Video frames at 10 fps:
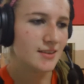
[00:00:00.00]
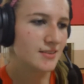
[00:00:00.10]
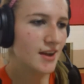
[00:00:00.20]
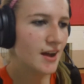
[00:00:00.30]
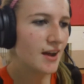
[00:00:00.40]

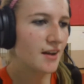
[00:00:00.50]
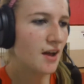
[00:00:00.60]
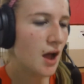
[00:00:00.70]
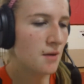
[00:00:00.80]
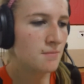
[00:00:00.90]
Yeah,
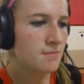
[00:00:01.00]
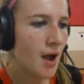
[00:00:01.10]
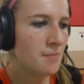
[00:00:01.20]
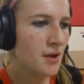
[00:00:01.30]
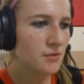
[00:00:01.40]

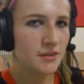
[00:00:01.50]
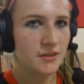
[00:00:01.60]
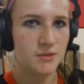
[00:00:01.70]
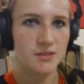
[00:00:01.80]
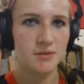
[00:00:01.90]
I'm not really
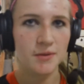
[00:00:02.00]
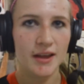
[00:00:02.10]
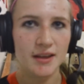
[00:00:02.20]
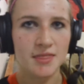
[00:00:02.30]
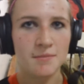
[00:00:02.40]
used to
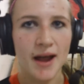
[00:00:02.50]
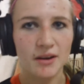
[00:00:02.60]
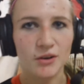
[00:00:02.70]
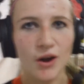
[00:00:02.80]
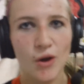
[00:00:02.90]
playing in the
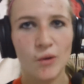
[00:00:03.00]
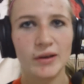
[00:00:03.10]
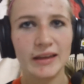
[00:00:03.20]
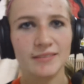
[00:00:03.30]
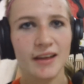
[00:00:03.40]
back row,
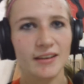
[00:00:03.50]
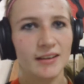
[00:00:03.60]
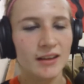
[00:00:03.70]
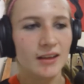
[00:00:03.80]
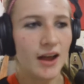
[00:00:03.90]
and like
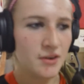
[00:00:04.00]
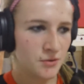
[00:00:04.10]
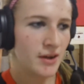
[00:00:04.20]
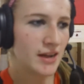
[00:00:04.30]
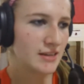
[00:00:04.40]
I knew
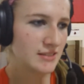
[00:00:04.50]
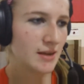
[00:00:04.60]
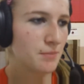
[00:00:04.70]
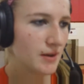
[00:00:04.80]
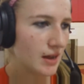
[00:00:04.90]
I had to
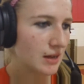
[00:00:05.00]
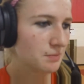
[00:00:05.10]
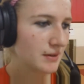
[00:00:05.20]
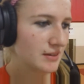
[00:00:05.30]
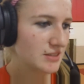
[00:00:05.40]
step it
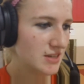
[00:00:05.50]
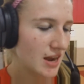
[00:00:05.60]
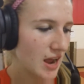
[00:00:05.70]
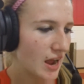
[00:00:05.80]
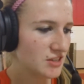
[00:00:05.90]
up, and
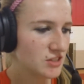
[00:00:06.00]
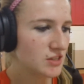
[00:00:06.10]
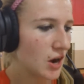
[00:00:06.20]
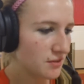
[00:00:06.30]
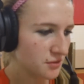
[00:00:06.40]
it's just
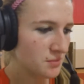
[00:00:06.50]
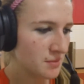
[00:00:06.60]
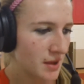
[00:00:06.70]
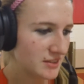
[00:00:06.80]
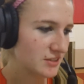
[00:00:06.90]
hard for
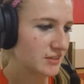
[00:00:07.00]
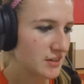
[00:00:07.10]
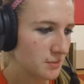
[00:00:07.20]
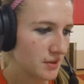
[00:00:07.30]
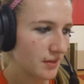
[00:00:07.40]
me mentally
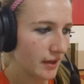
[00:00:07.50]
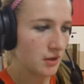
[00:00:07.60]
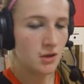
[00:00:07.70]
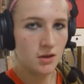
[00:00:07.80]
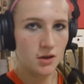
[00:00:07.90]
to be like,
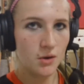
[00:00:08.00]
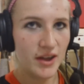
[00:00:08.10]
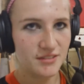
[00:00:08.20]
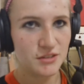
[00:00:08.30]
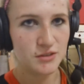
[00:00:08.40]
oh, I
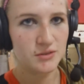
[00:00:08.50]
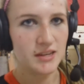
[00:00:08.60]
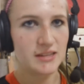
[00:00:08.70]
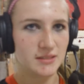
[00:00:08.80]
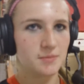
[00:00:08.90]
have to do
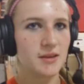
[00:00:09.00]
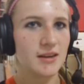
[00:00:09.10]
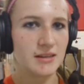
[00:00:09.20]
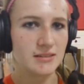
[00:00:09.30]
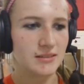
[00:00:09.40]
this
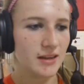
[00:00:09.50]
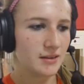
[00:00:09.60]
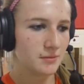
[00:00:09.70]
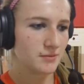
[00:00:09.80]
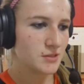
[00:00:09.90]
because like
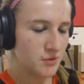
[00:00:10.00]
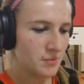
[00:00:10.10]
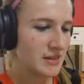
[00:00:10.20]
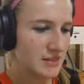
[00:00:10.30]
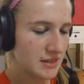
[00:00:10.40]
it's for
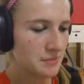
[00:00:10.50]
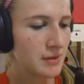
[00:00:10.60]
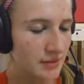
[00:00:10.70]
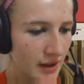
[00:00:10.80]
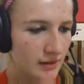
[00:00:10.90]
my team,
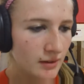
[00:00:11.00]
and like